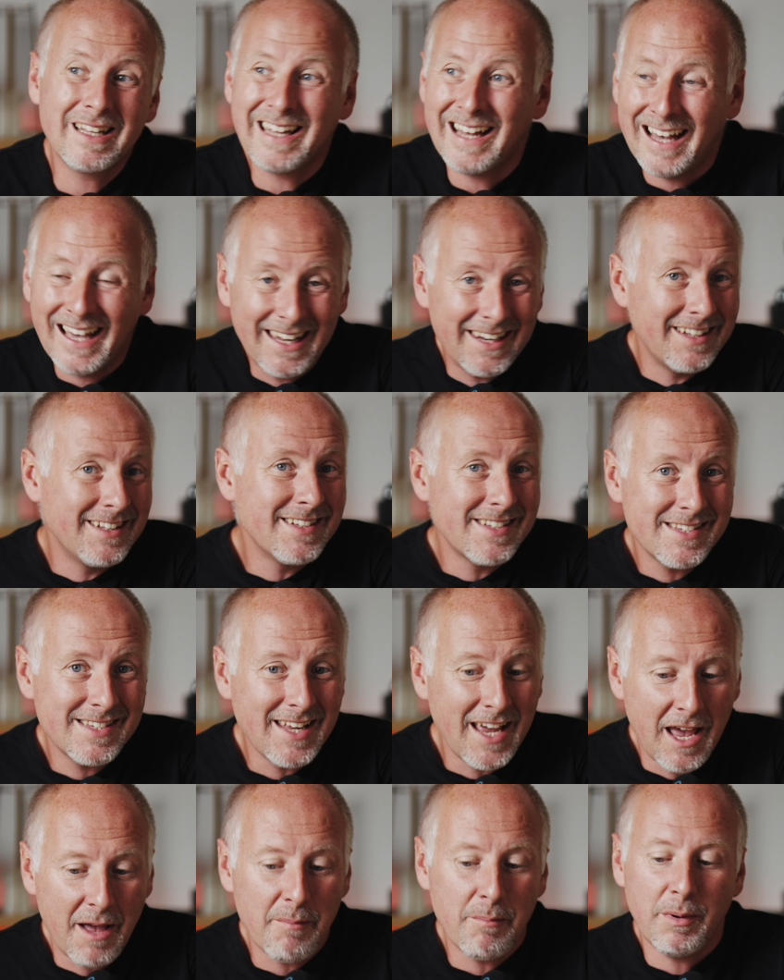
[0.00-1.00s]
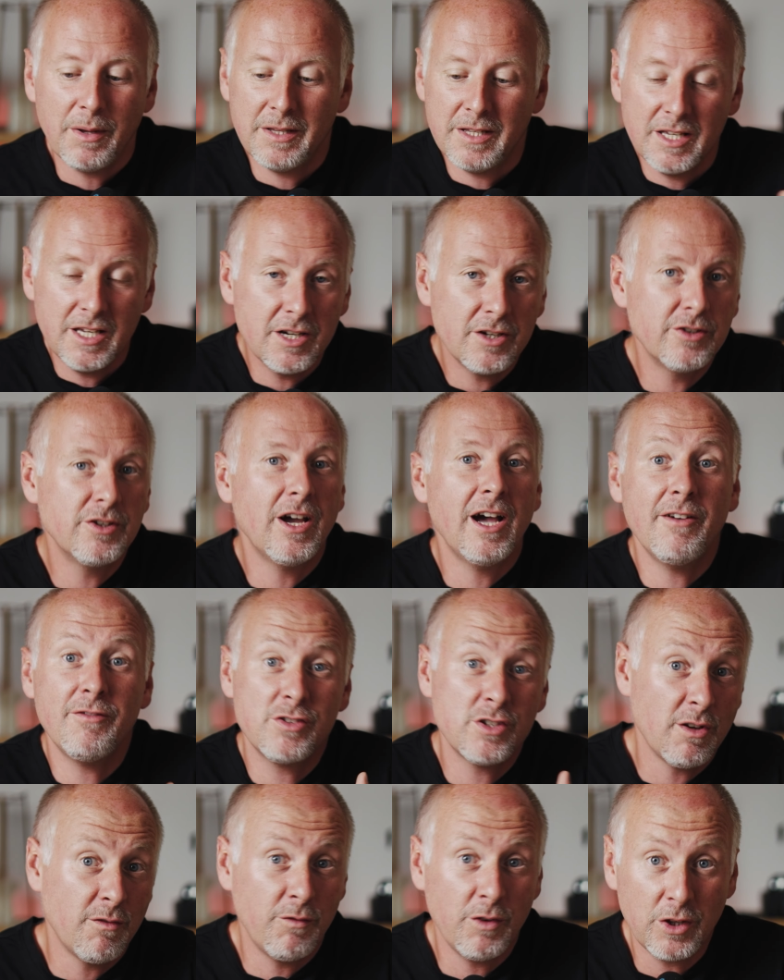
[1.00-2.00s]
kind of the same, but here you have
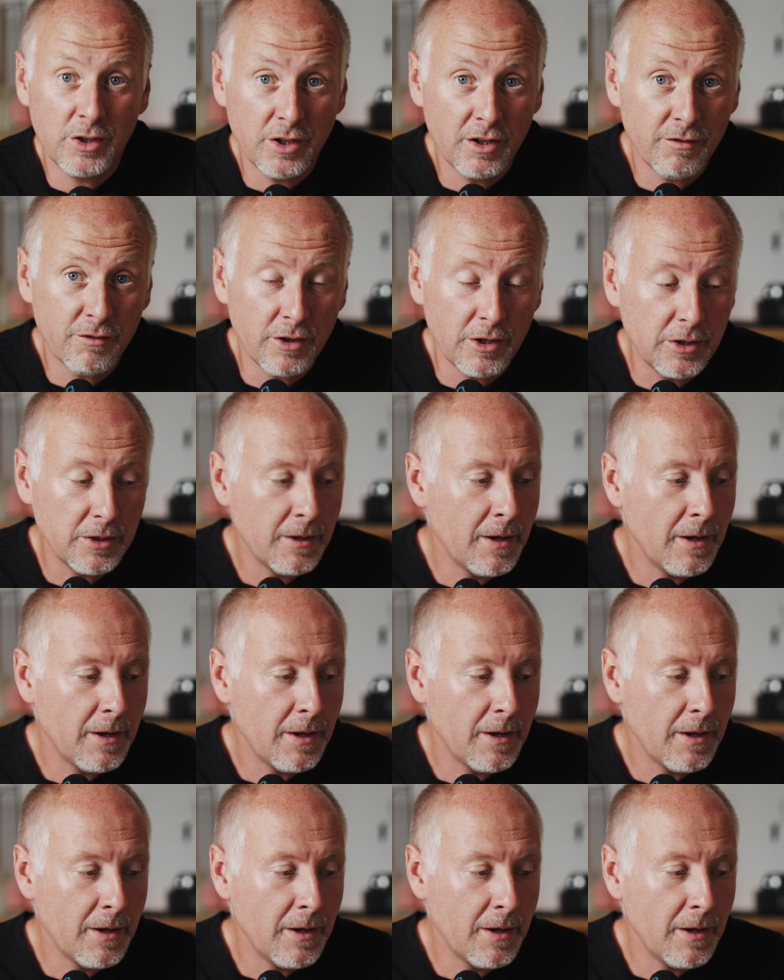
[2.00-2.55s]
something different.